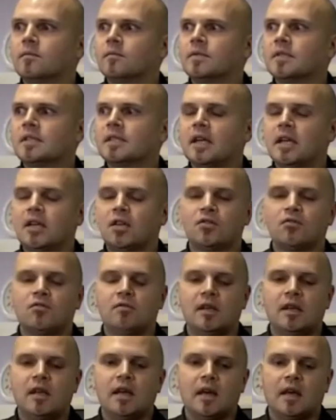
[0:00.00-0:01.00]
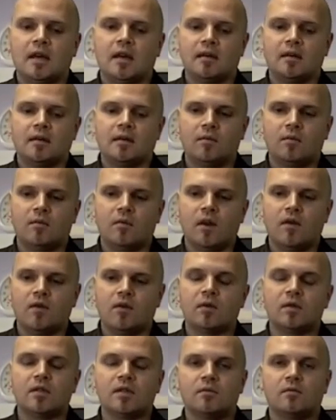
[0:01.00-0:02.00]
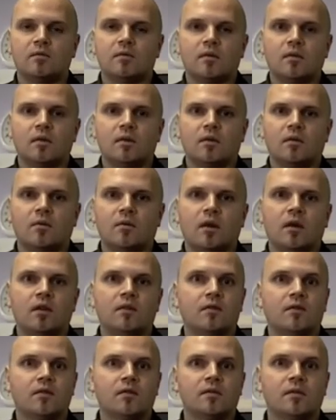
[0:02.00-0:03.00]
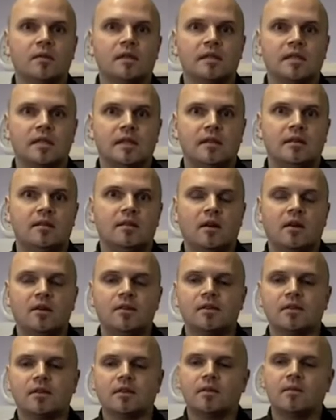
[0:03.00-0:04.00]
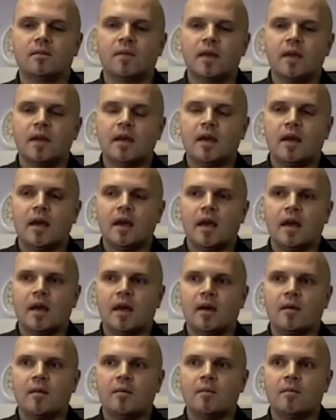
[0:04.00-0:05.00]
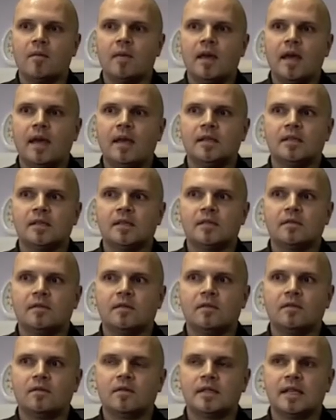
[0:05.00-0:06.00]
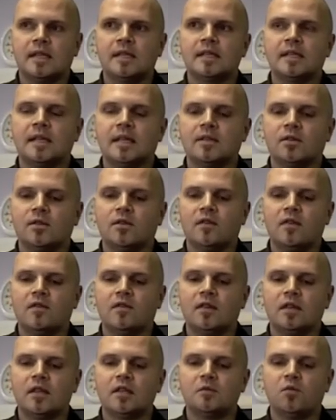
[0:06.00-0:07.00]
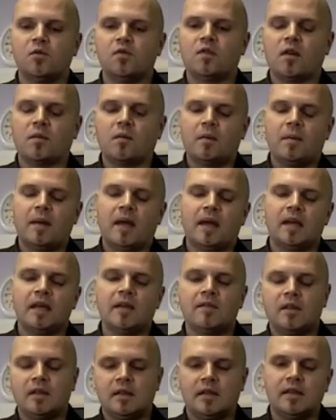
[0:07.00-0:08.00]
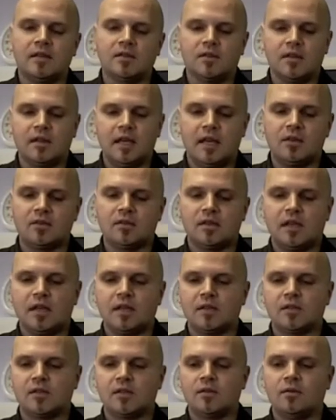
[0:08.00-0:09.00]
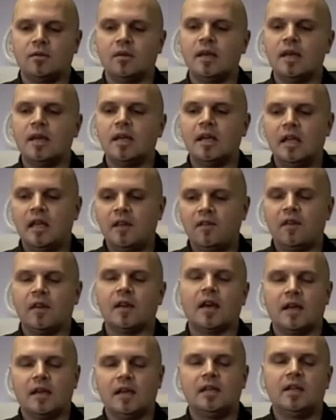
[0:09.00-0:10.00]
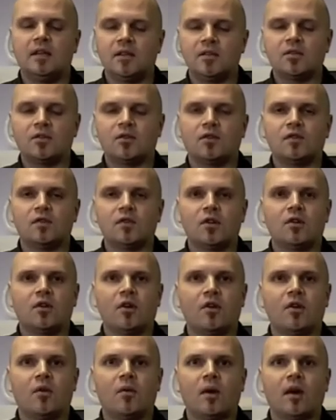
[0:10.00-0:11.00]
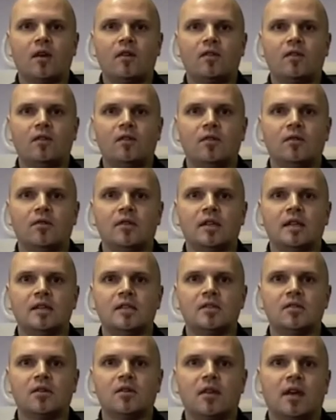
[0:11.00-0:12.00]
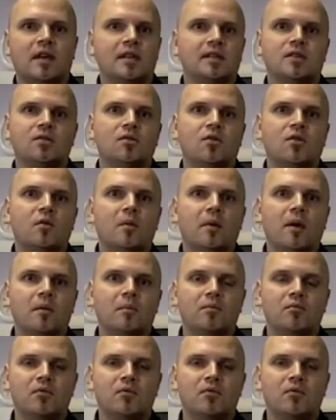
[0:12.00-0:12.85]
stationery whenever I was working for the city council, it's since then, sort of everything's moved up a peg and everything is on the internet. So even I needed sort of to learn quite a few things there that I didn't know about